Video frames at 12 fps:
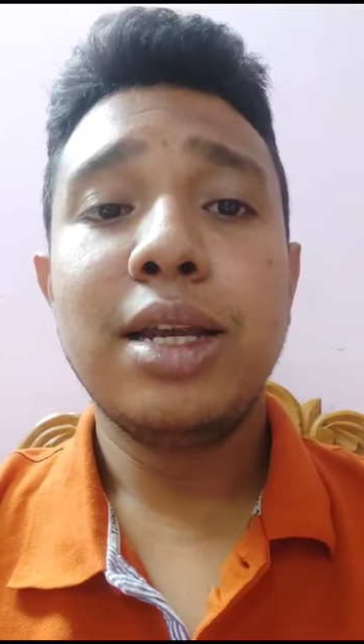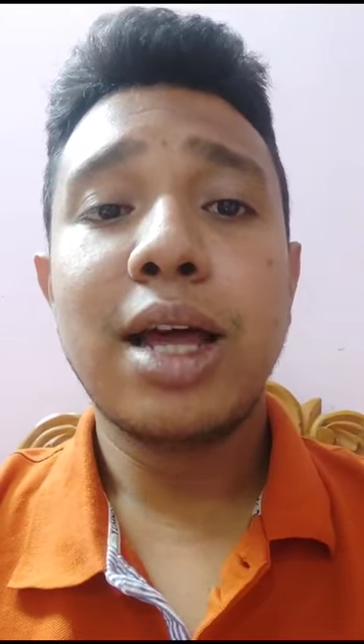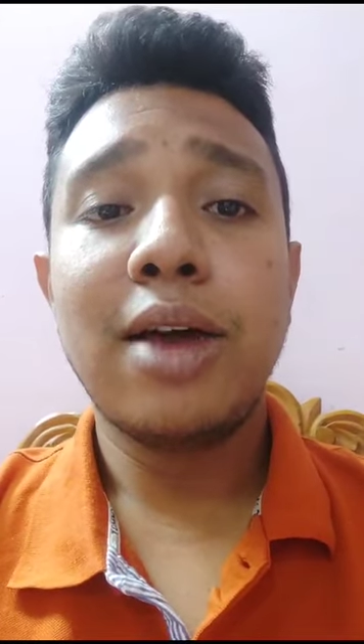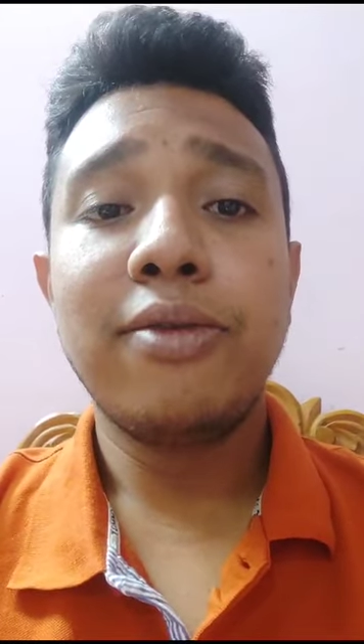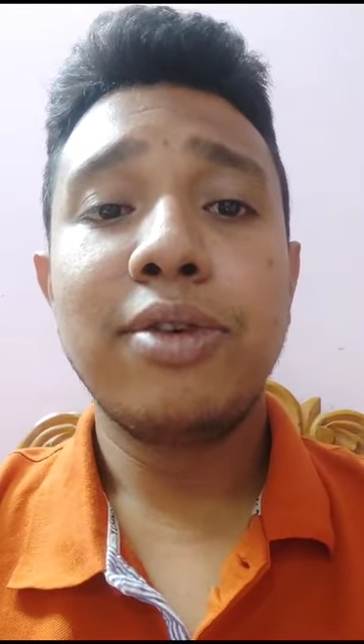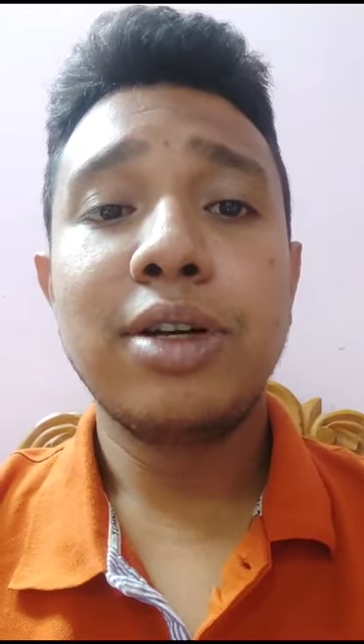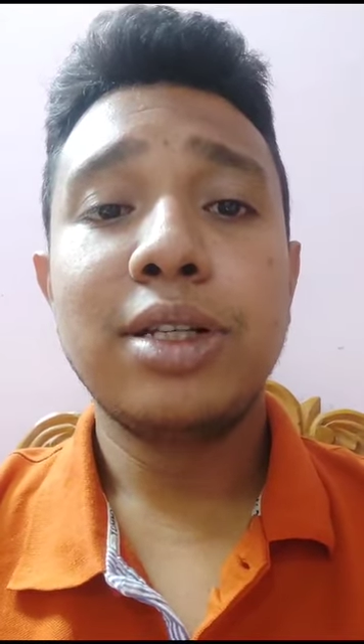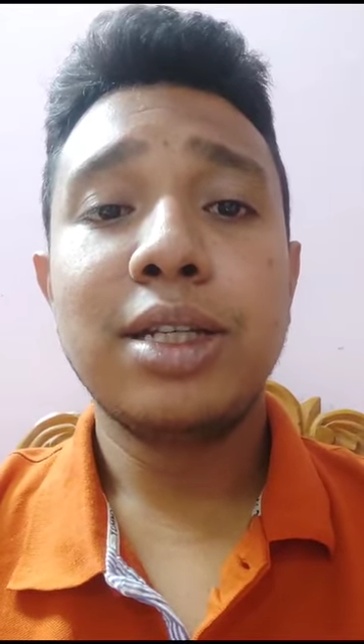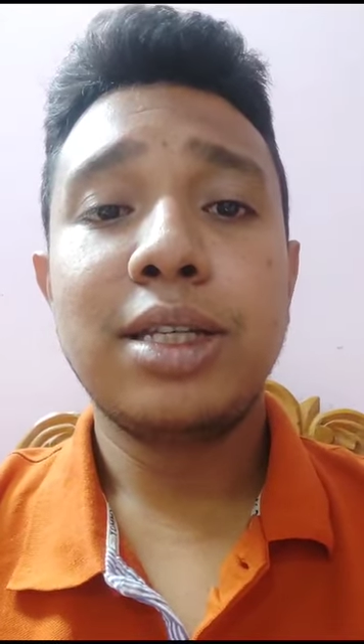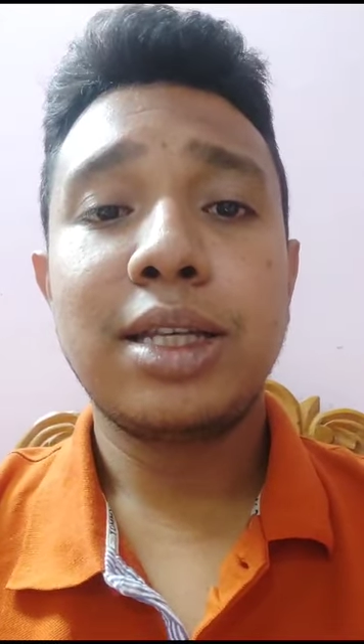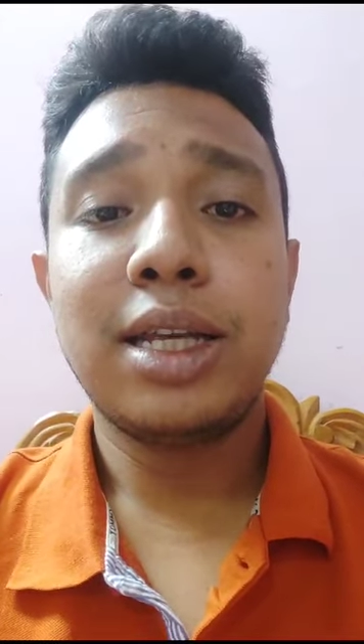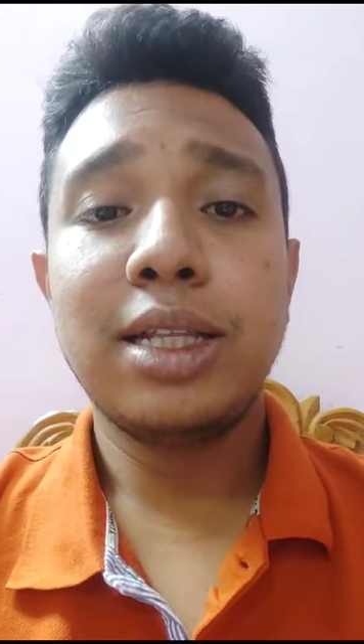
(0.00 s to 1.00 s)
diverse
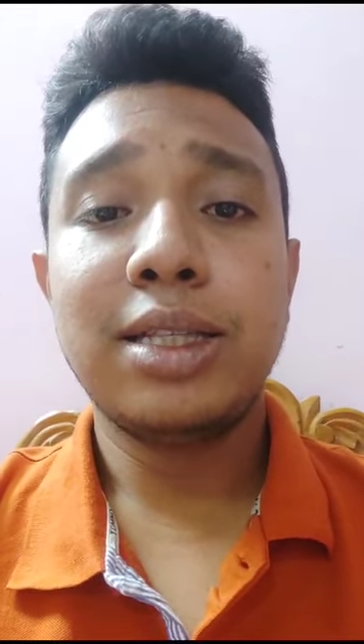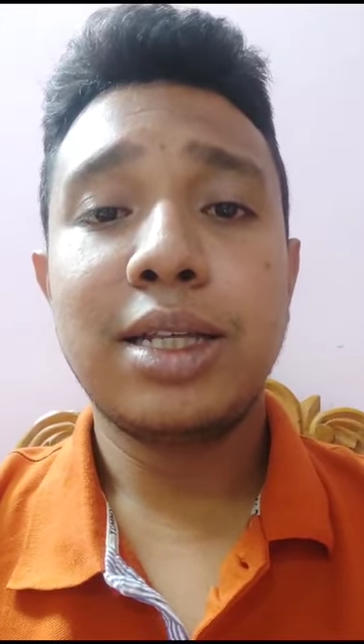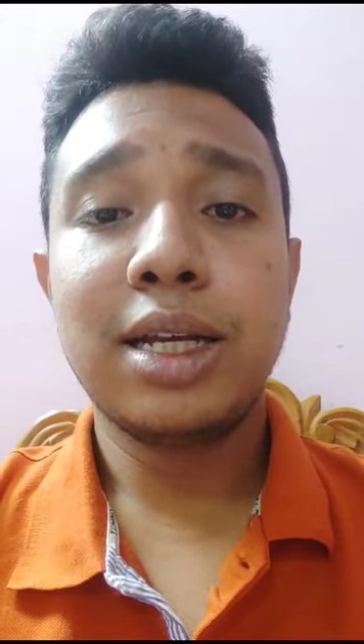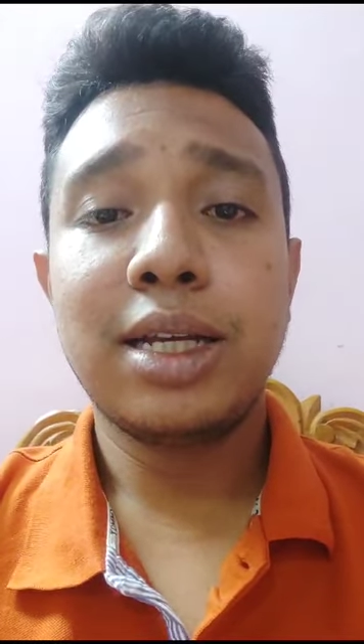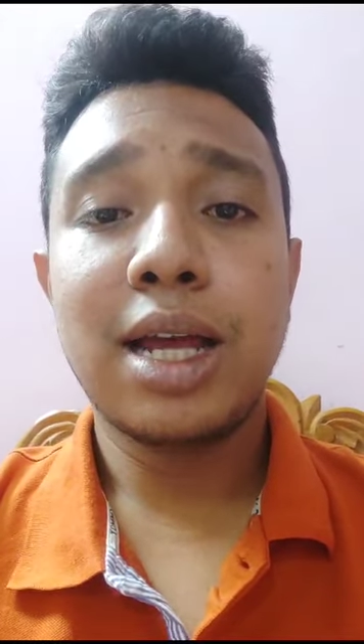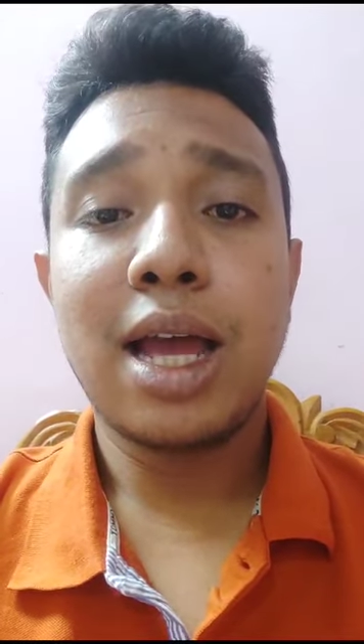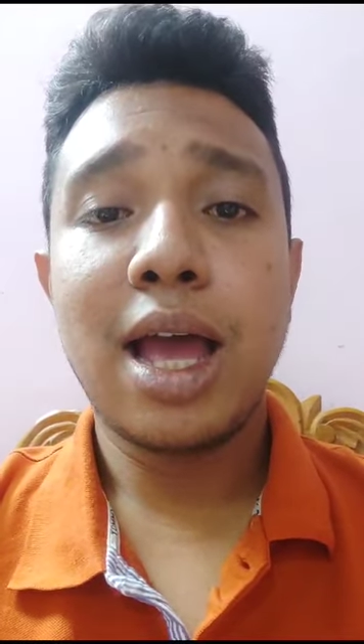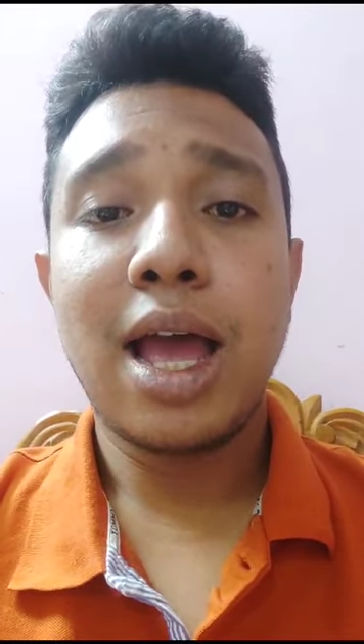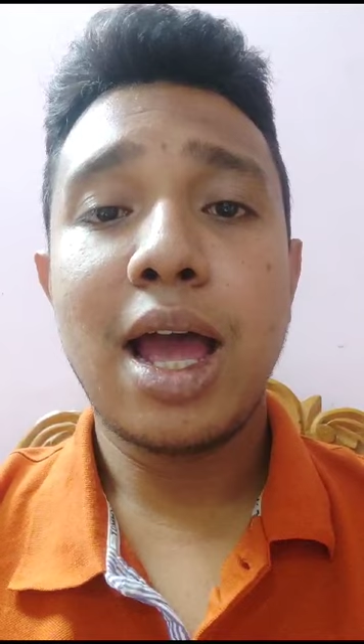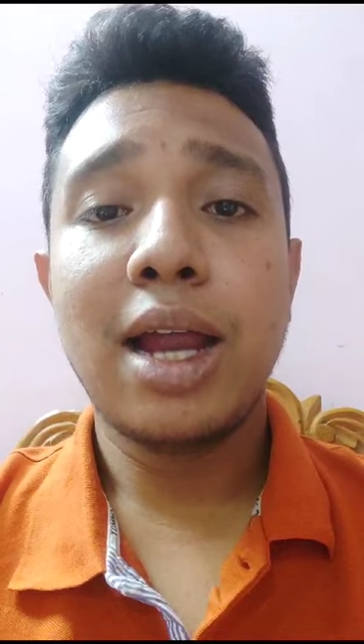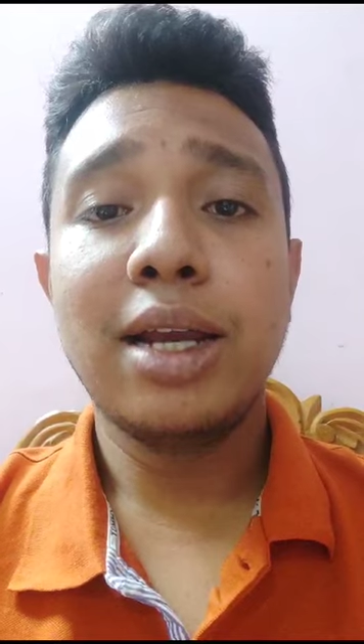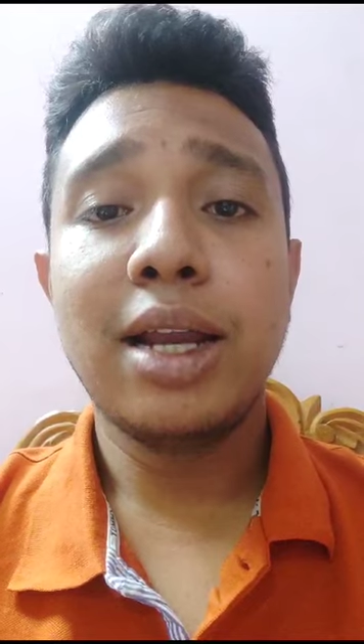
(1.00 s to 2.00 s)
skill set
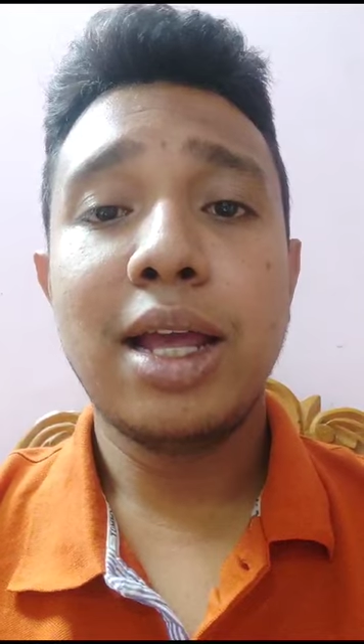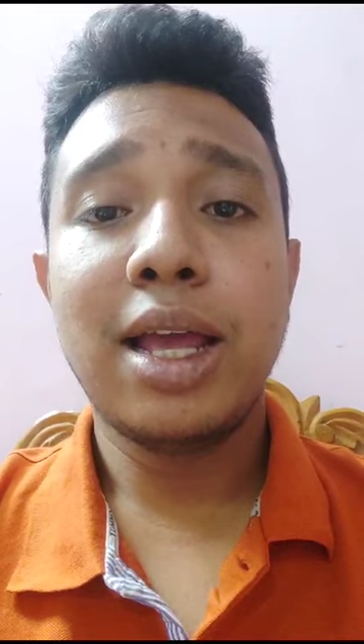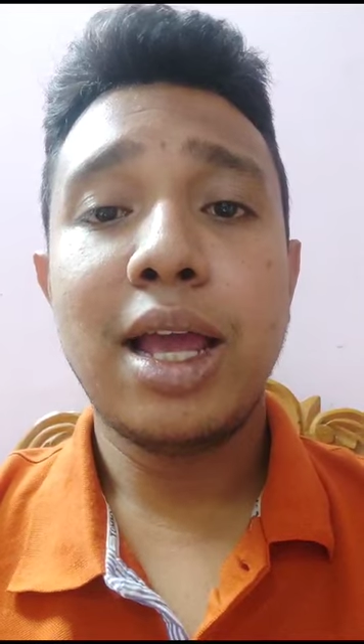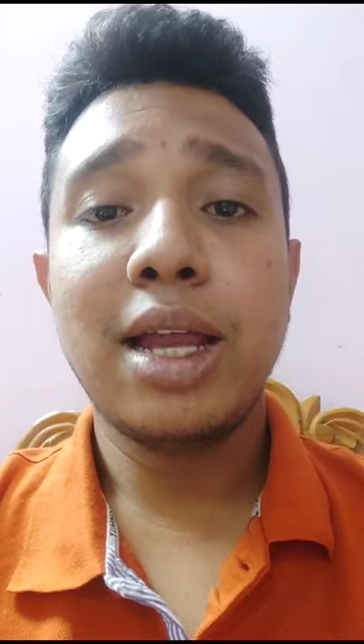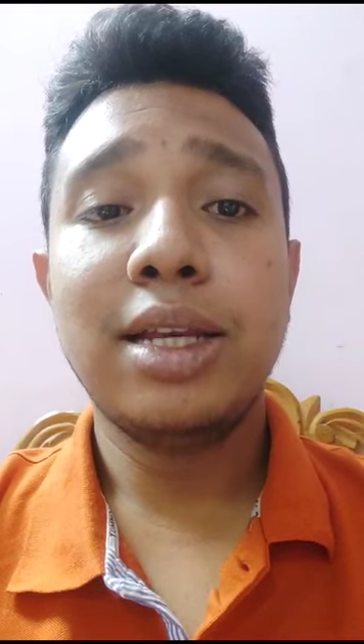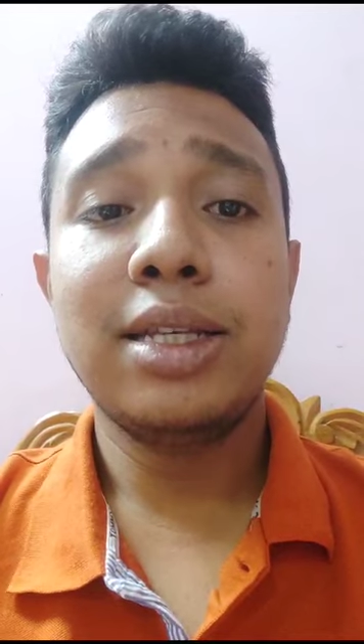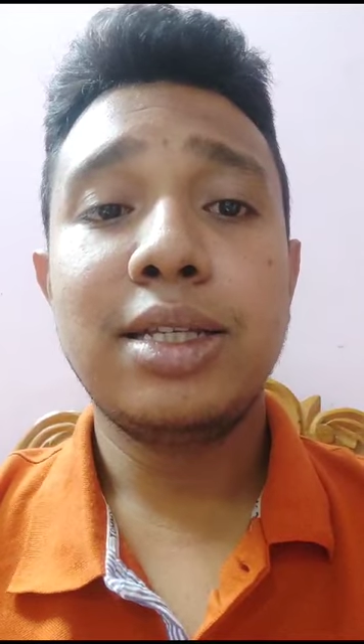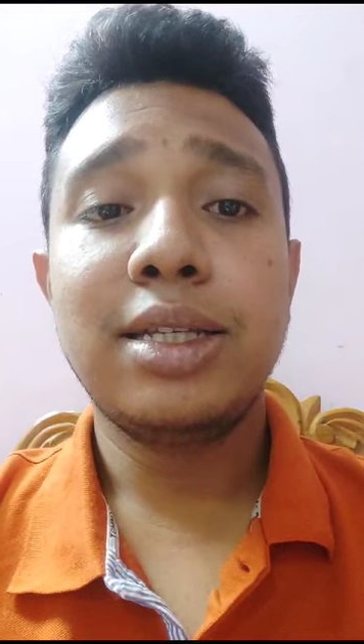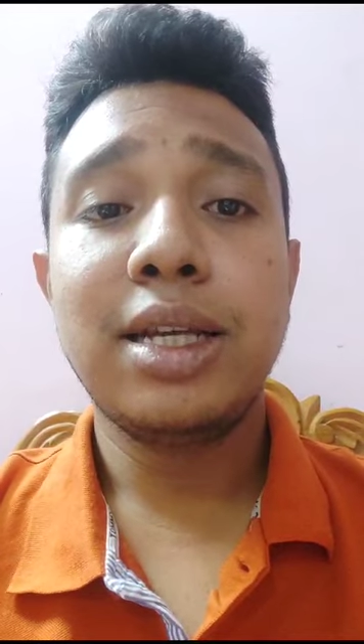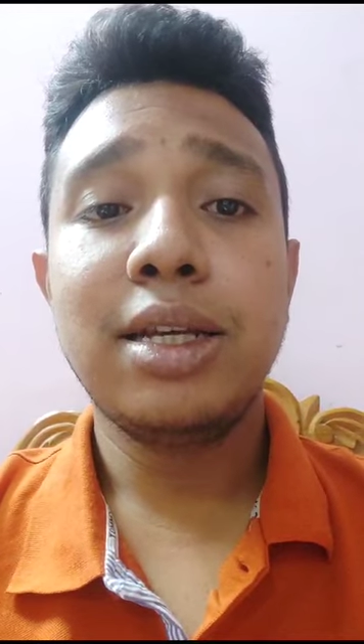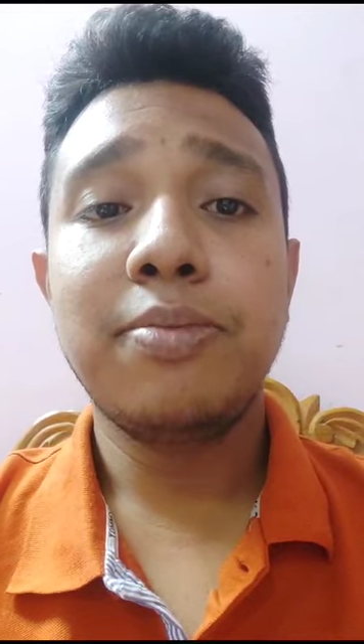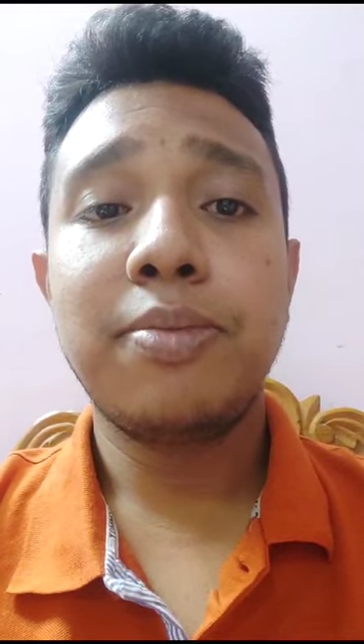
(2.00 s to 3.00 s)
and a
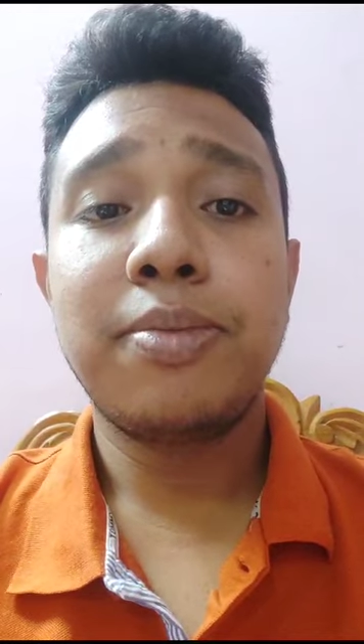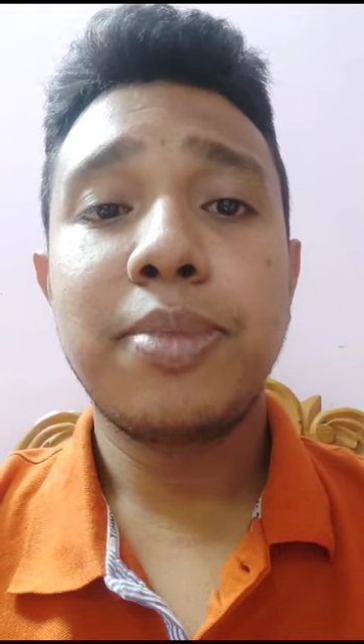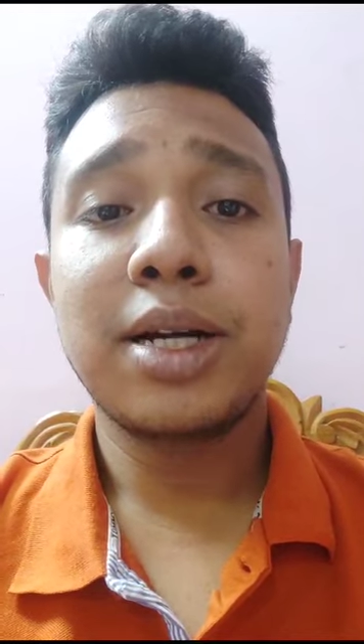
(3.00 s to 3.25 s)
distinct